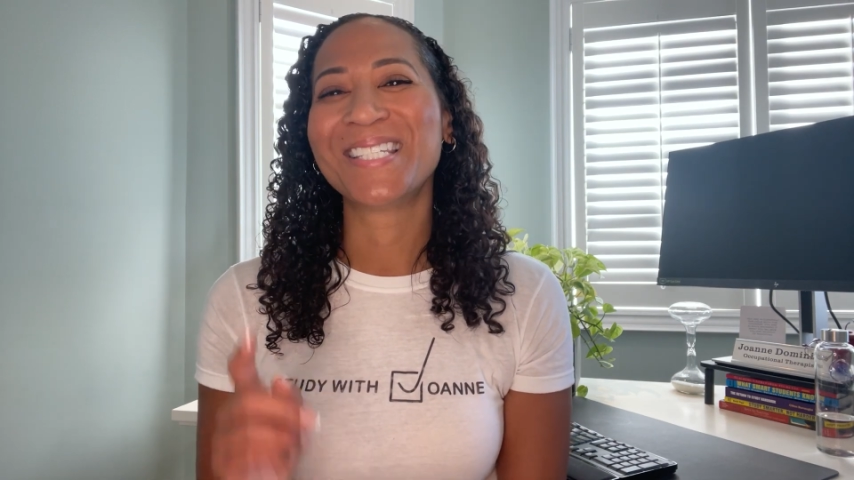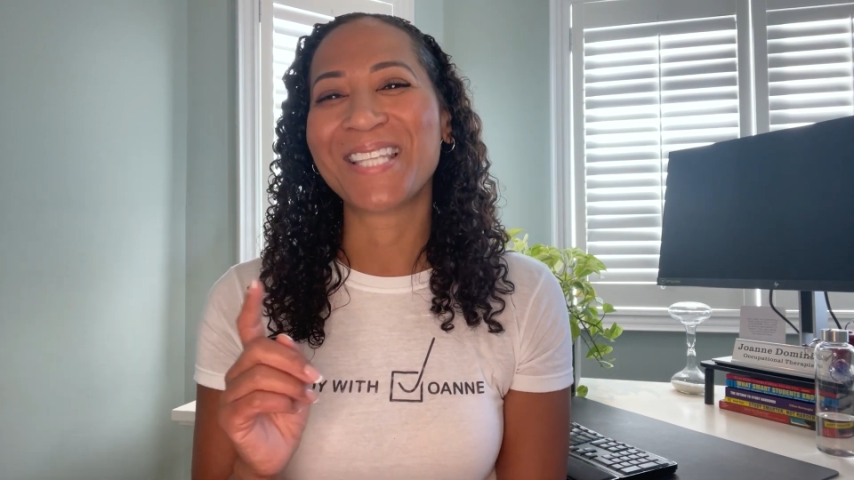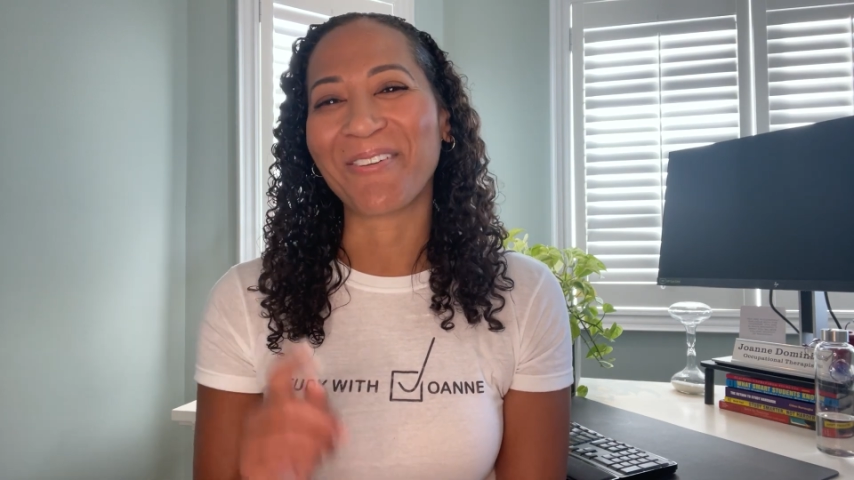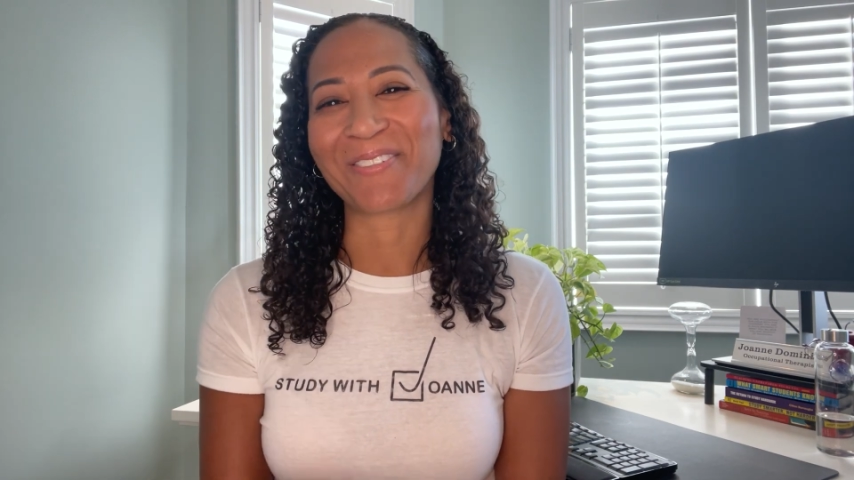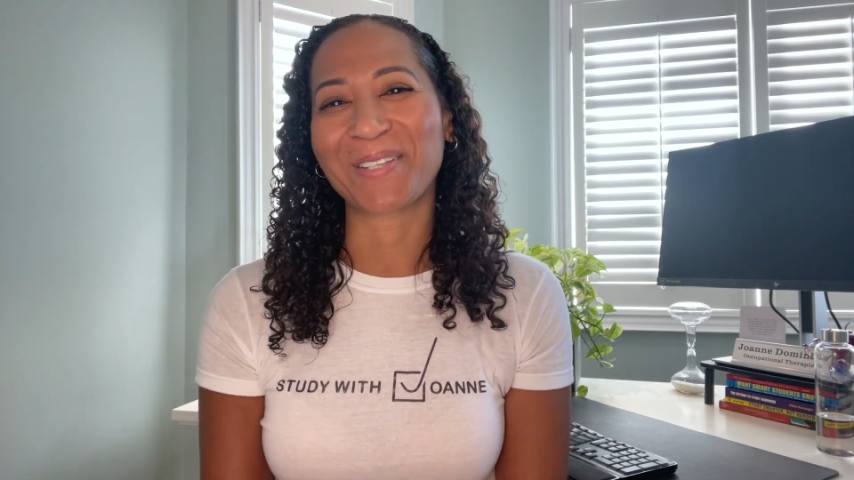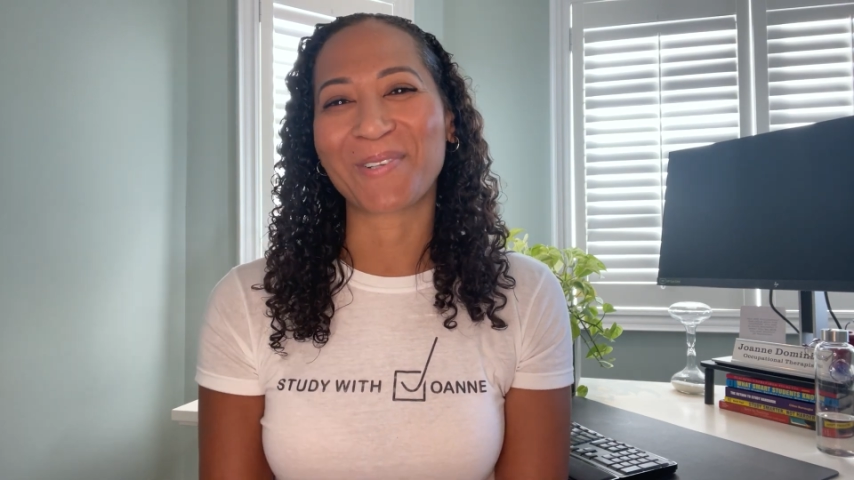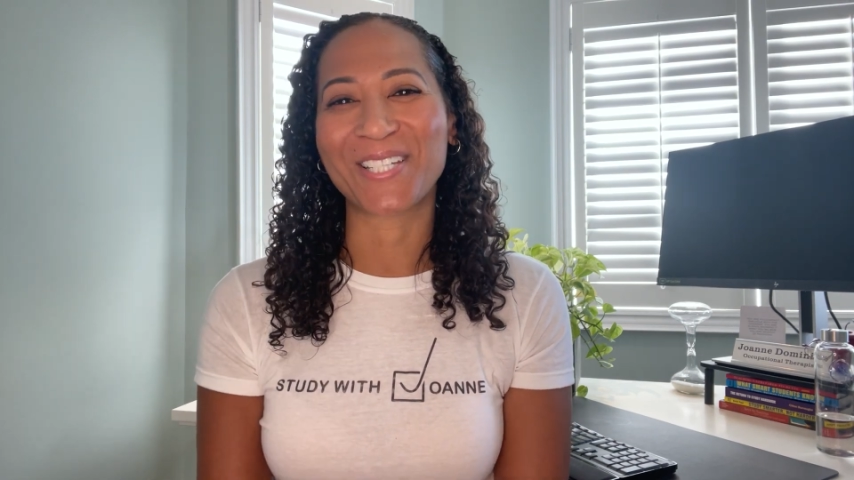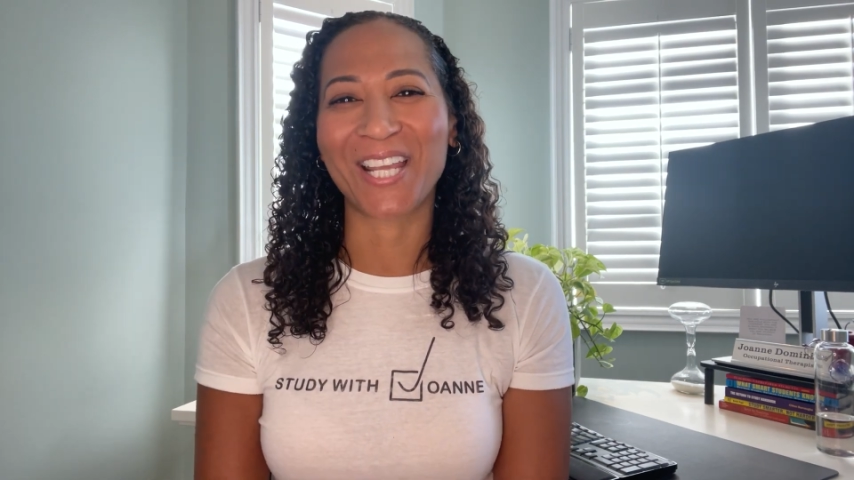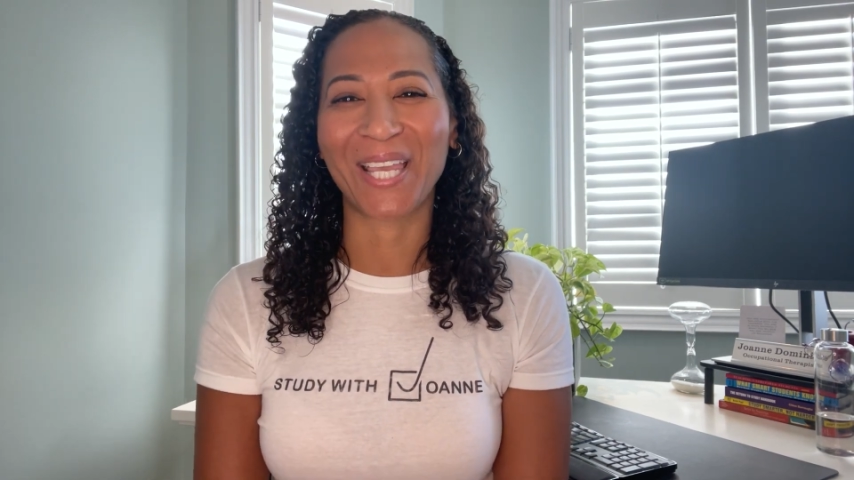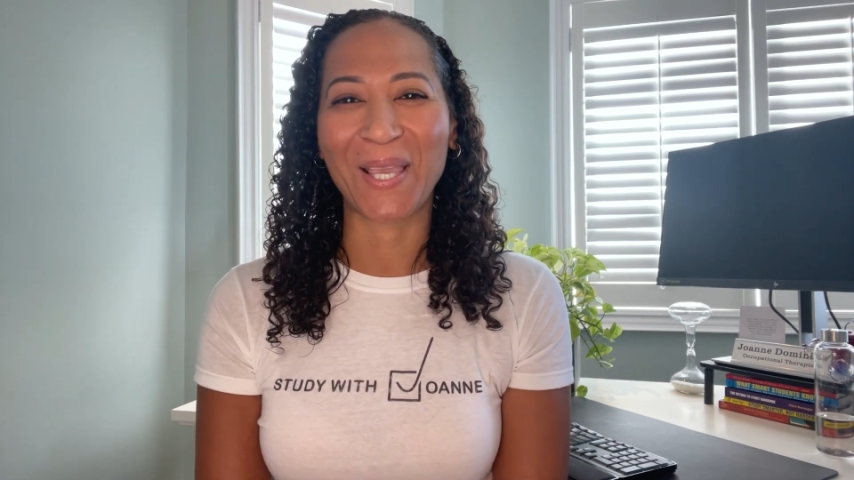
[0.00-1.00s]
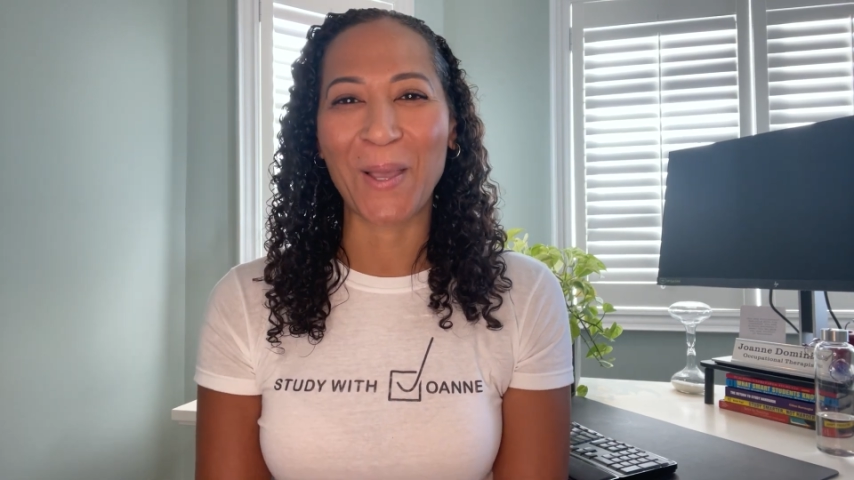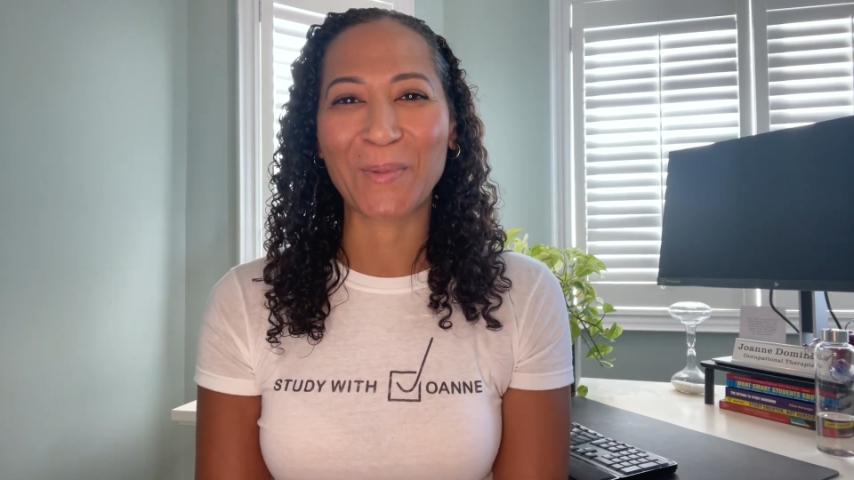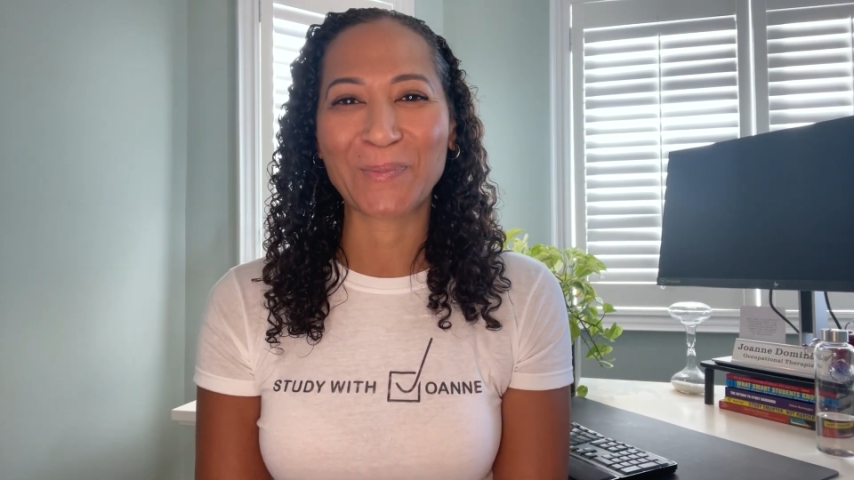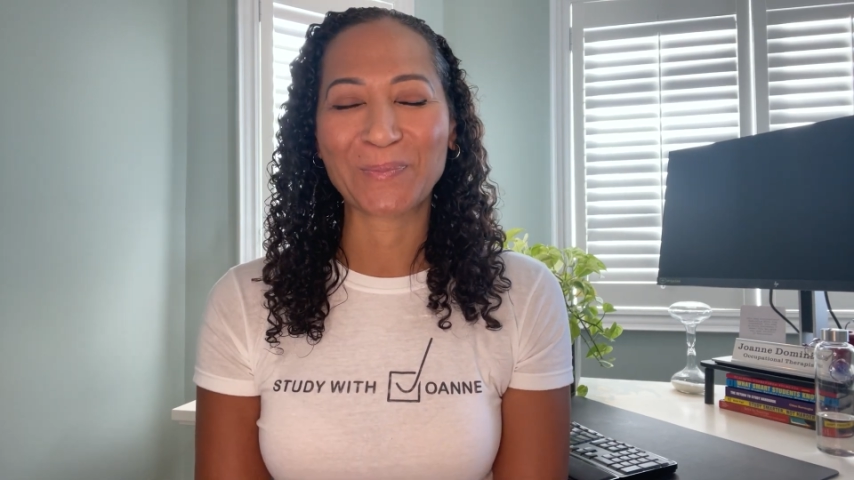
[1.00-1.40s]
Definitely worth checking out.